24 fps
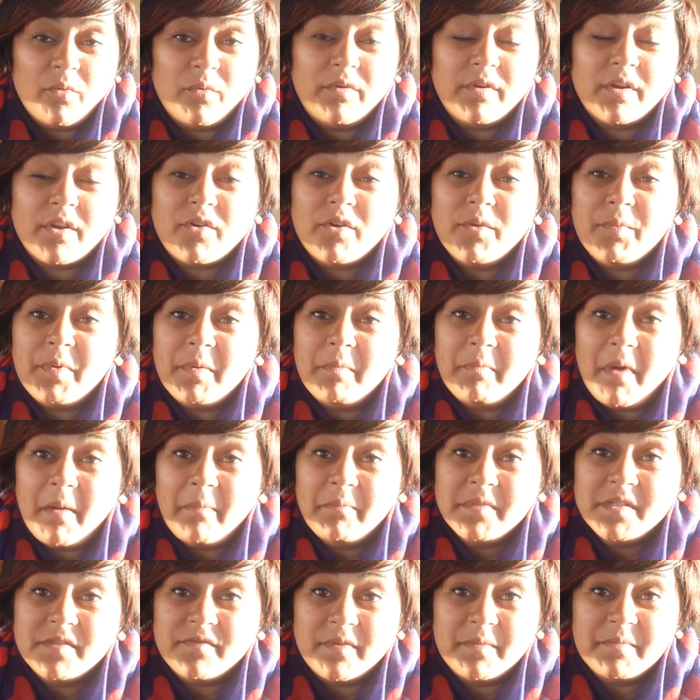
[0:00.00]
We're a group of
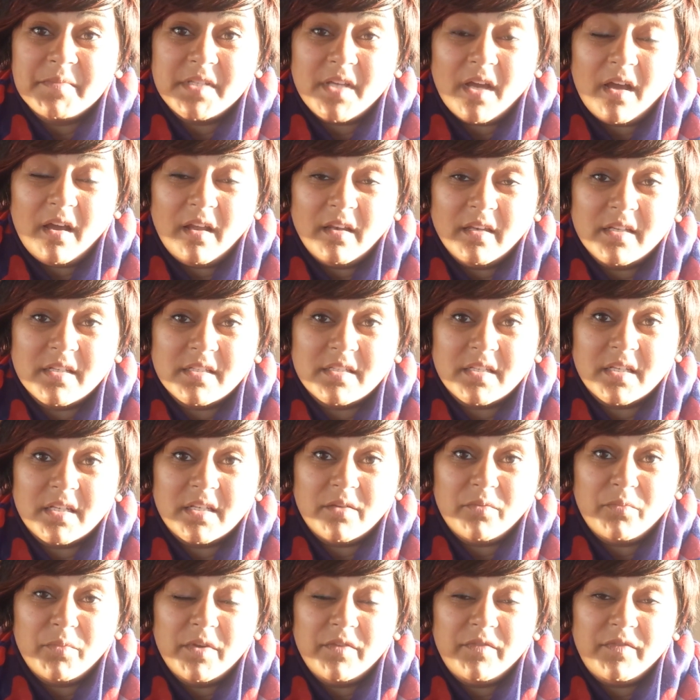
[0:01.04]
mums from Darlington,
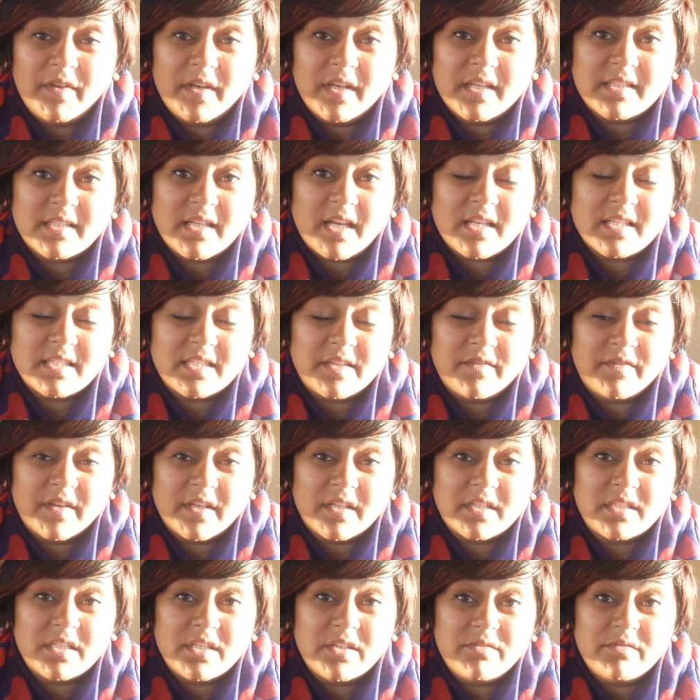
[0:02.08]
and we feel it's our
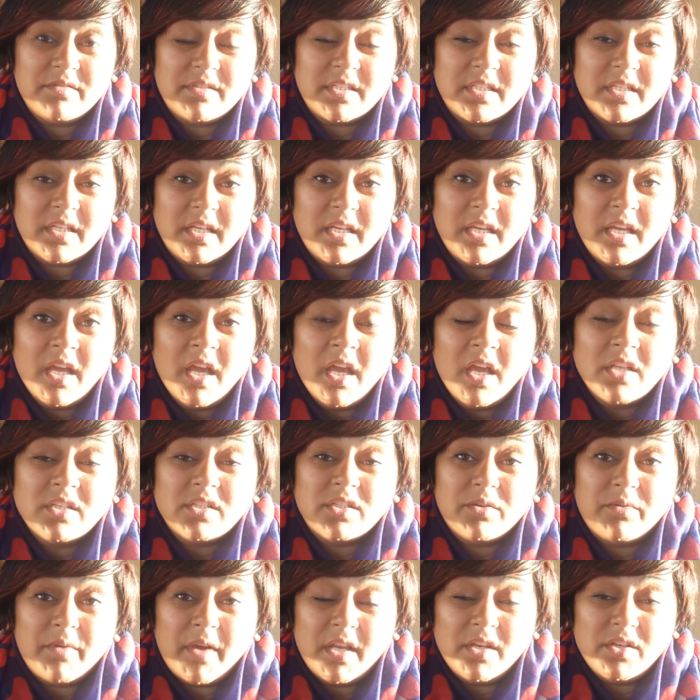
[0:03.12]
civic duty
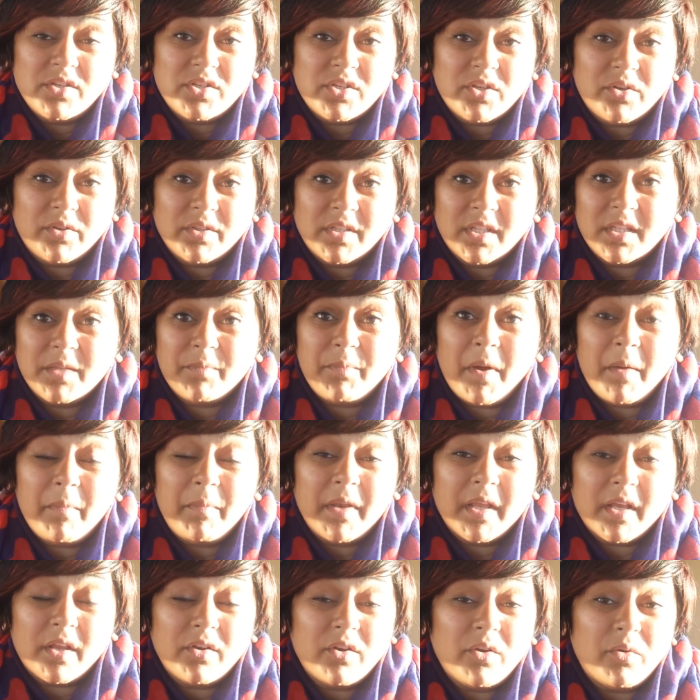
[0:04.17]
to ensure that the
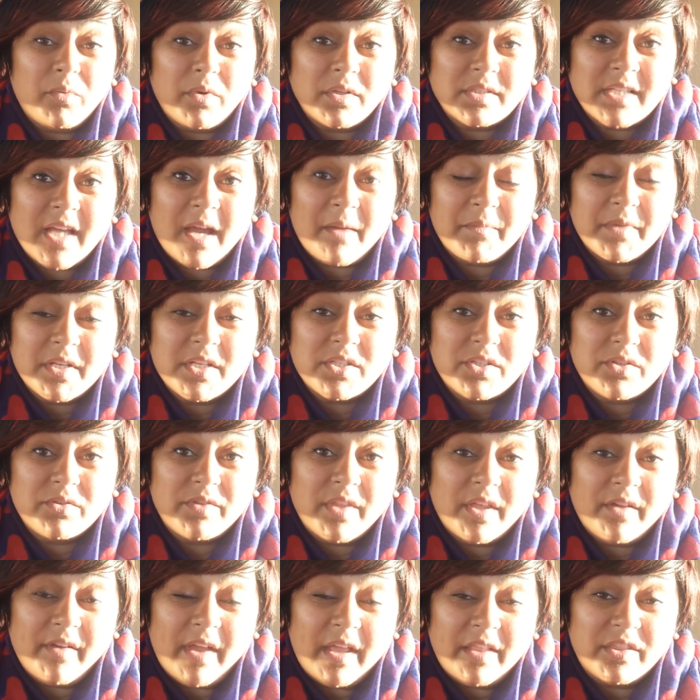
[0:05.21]
public know what's happening to
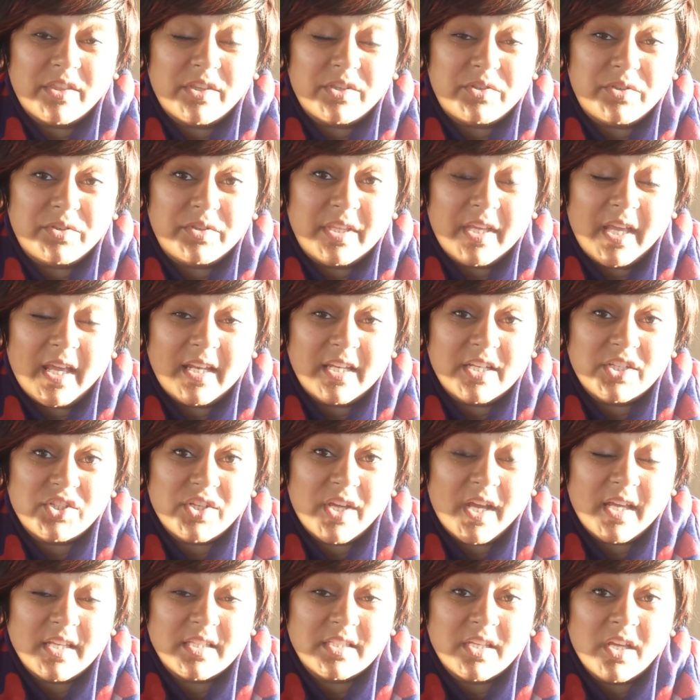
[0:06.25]
the
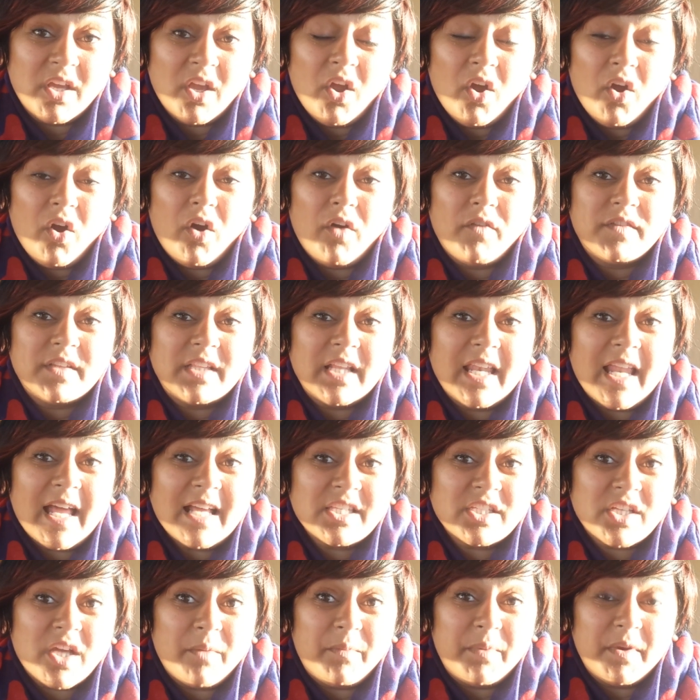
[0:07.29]
NHS. Over the
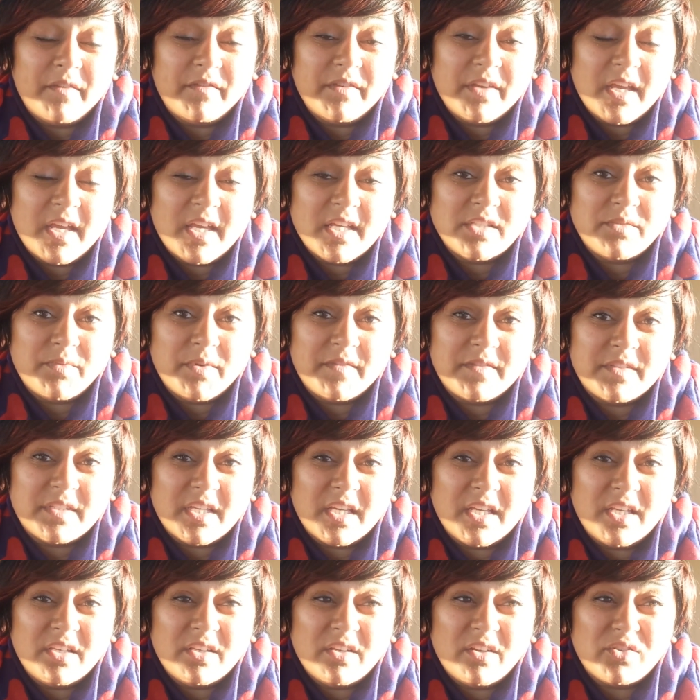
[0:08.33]
last couple of years we've
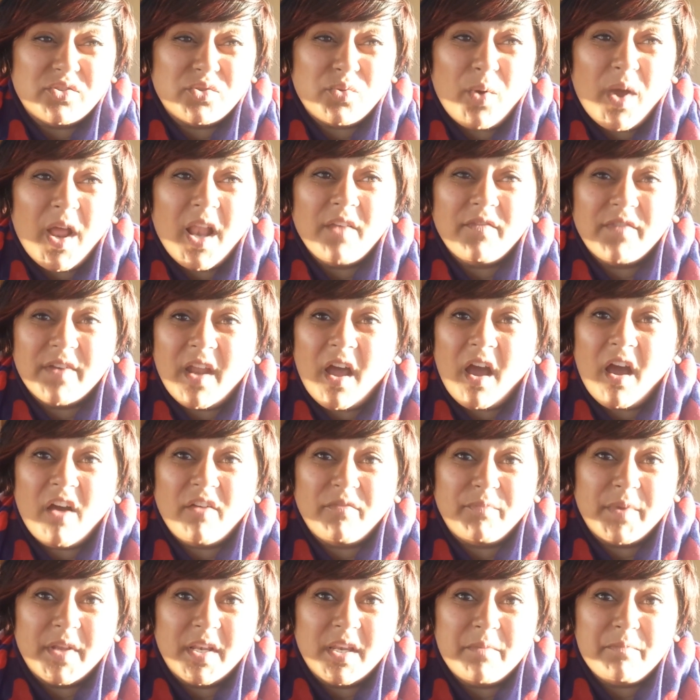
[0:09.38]
seen
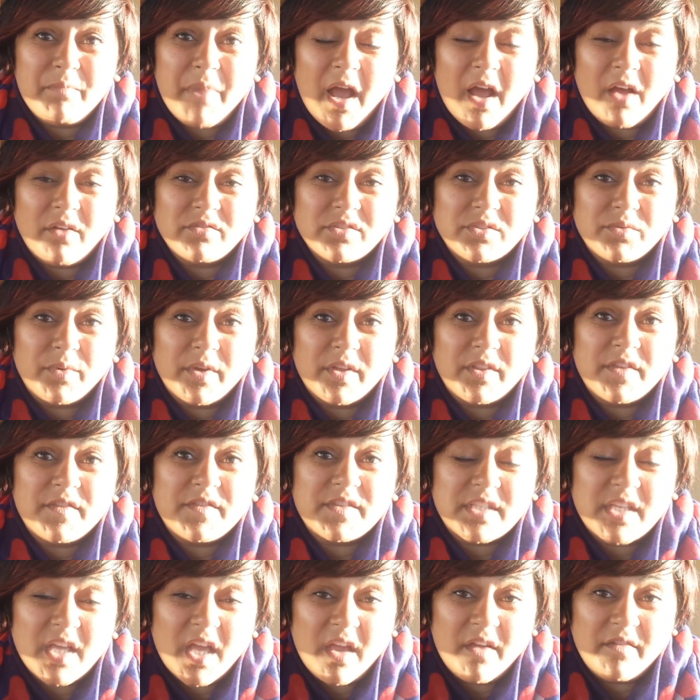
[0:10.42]
£12.5 billion worth of
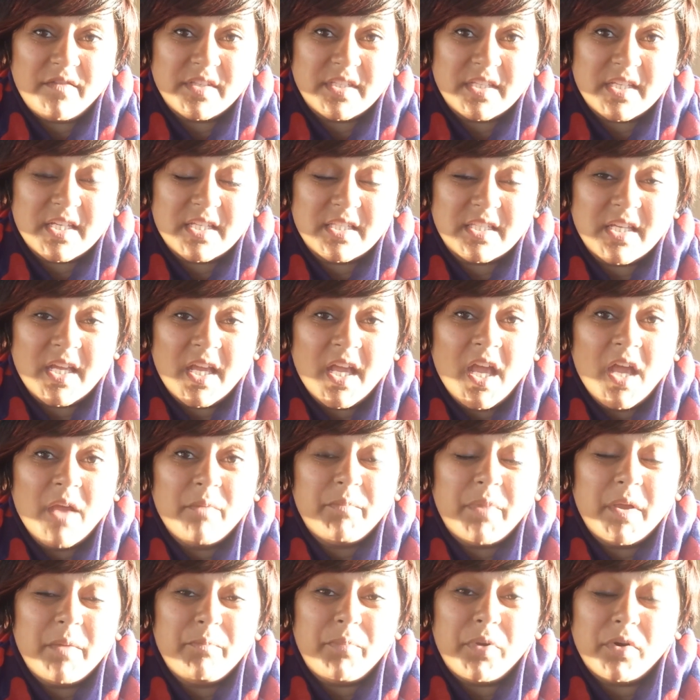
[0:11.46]
services
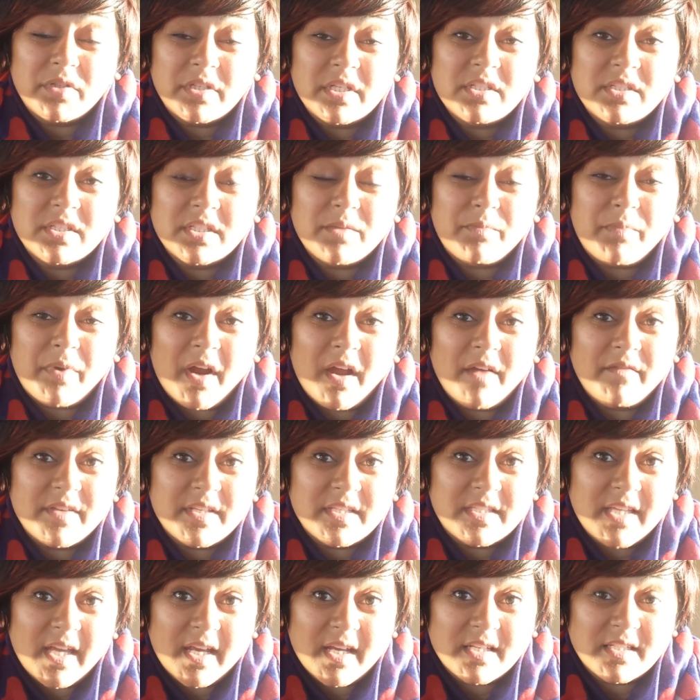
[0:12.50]
being put into the
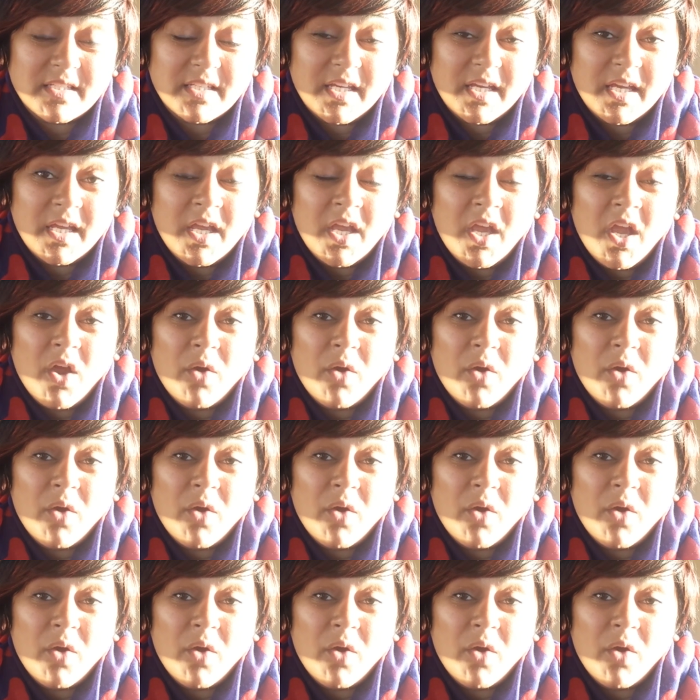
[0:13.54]
private sector.